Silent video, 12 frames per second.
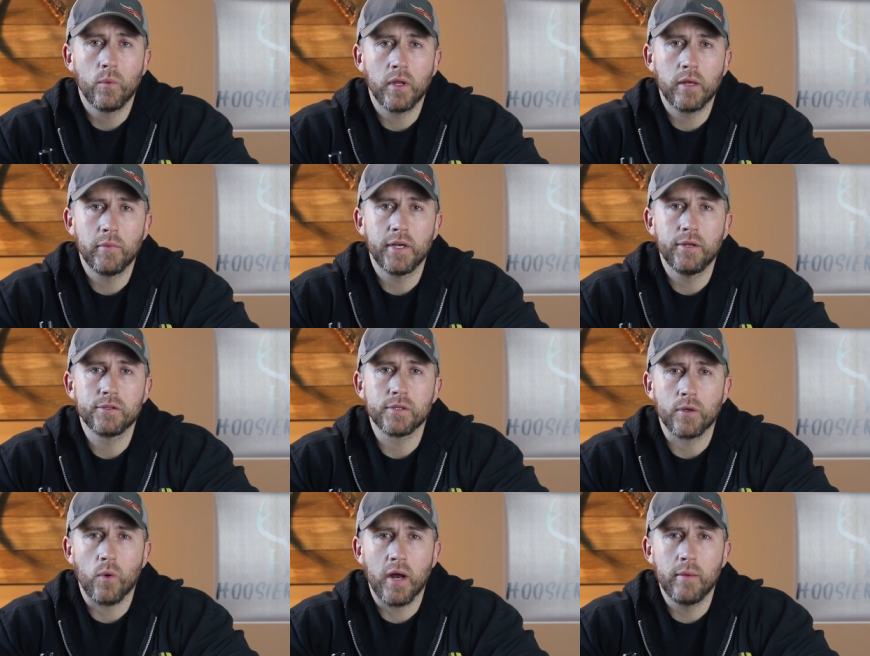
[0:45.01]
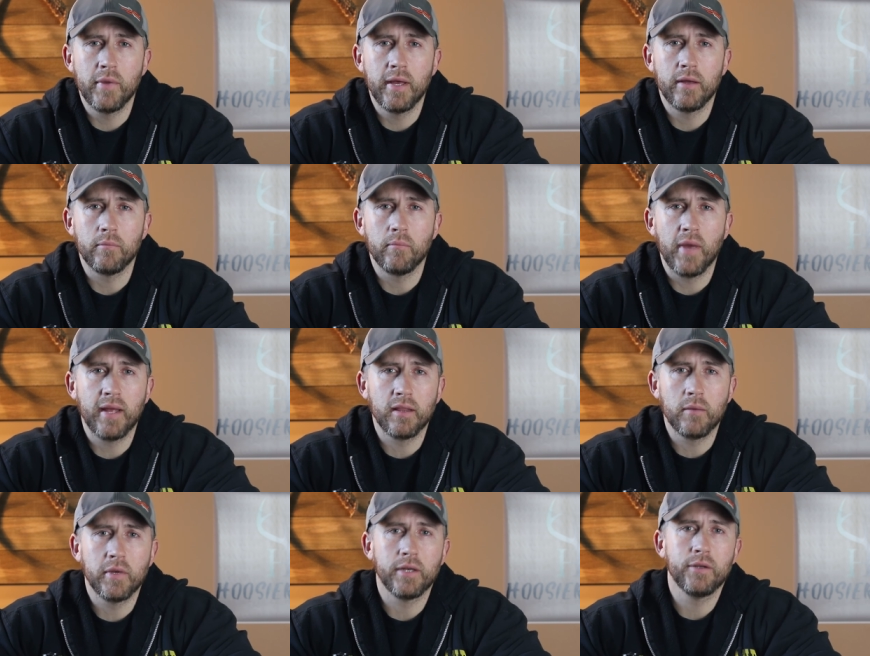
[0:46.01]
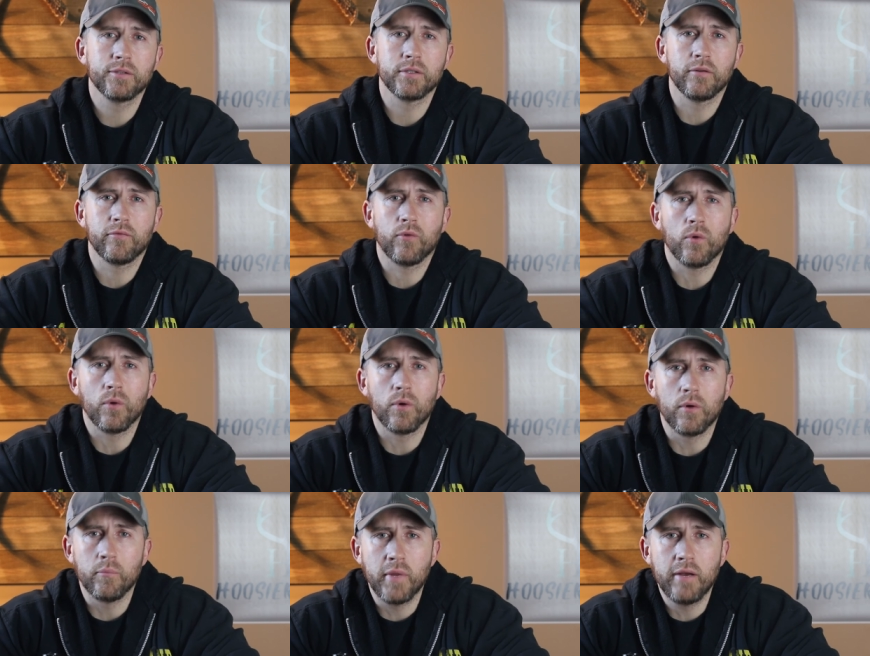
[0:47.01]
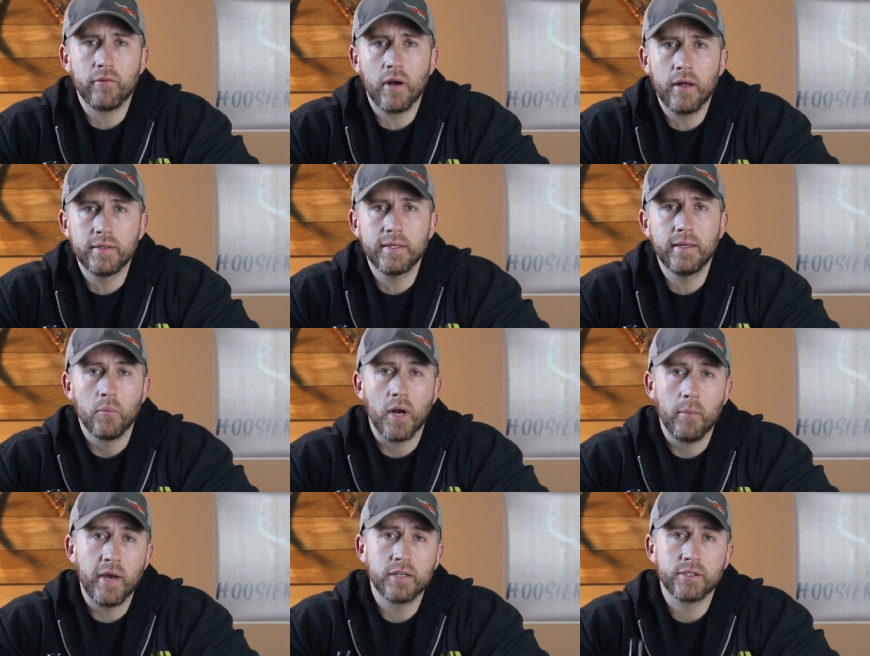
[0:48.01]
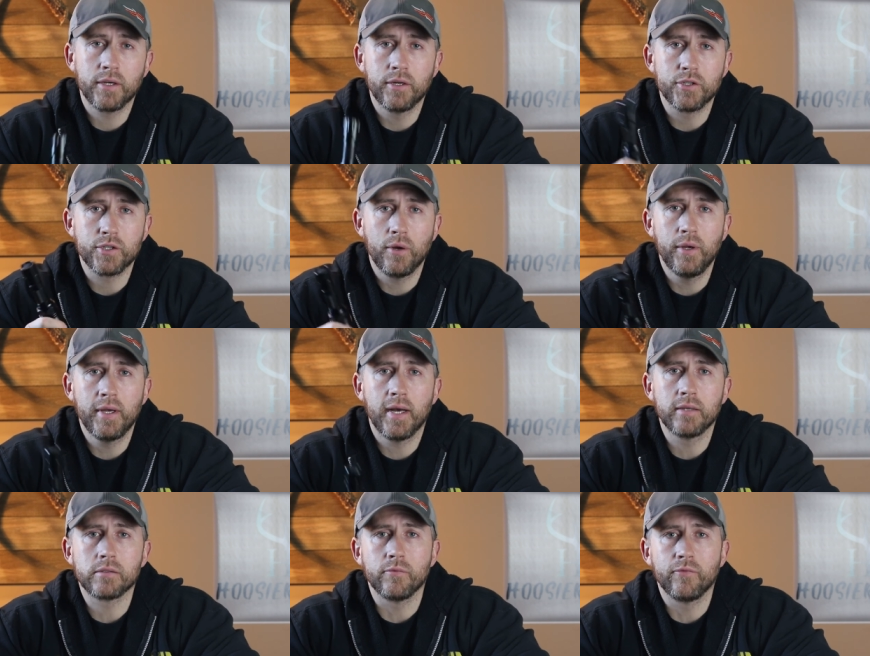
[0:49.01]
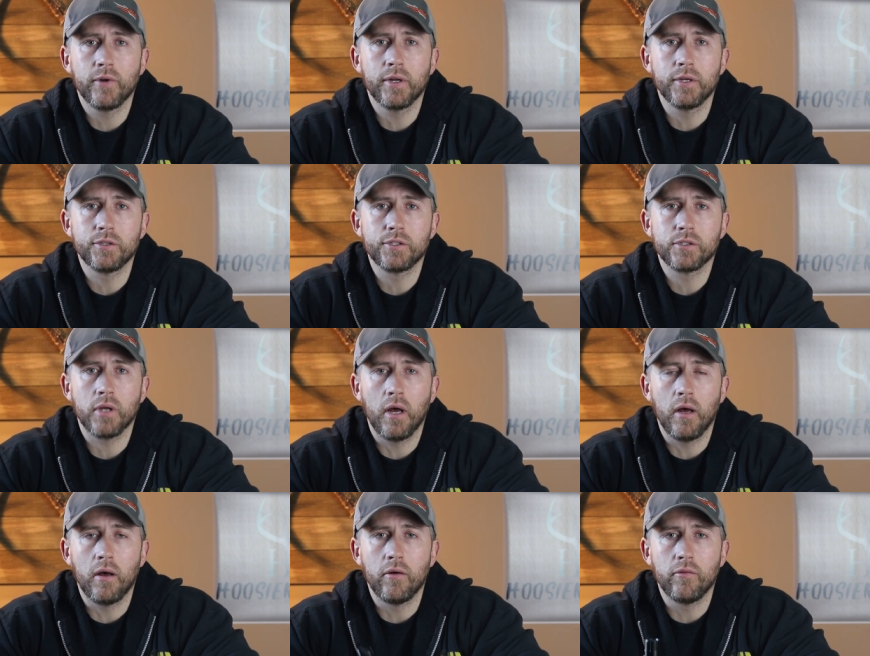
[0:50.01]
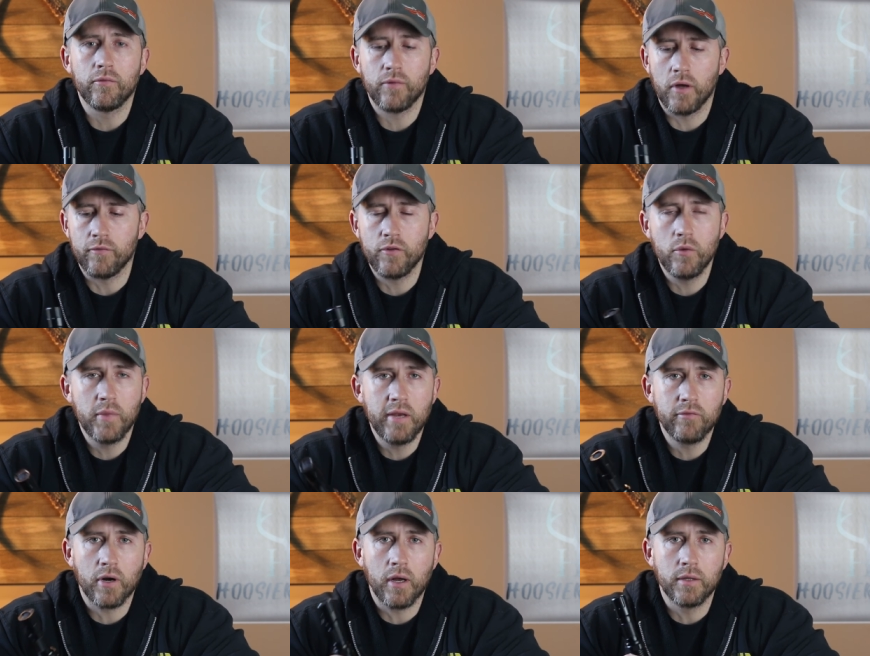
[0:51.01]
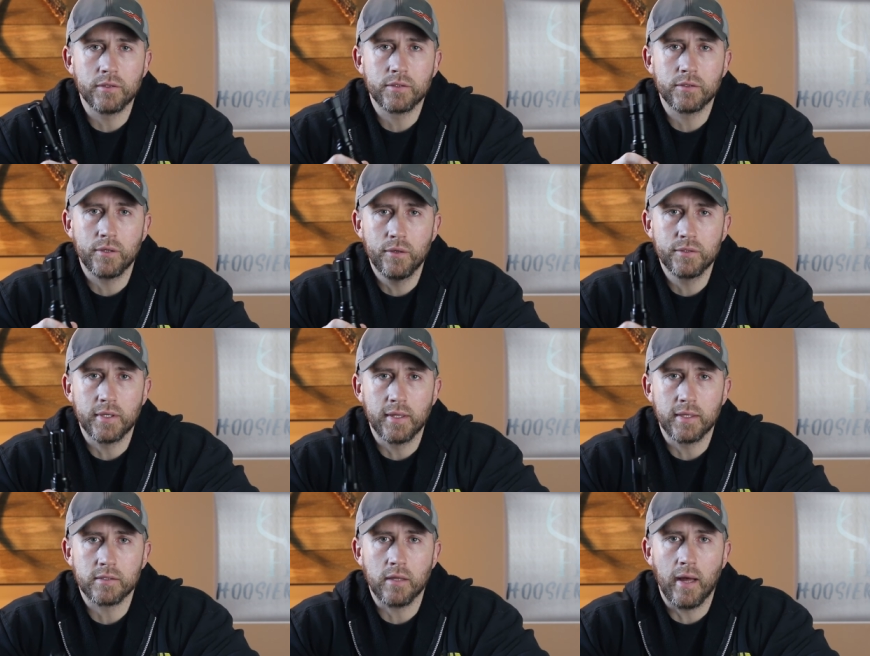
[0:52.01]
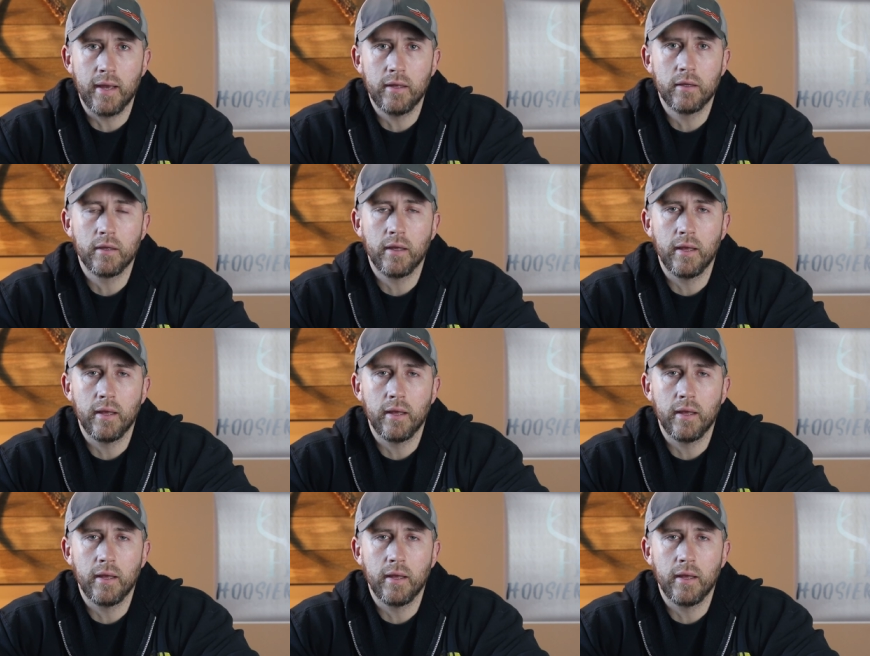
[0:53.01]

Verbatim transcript: Really been using it quite a bit and mainly been using it for beaver hunting. But I'm actually going to show you guys some footage of a few beaver hunts using this light.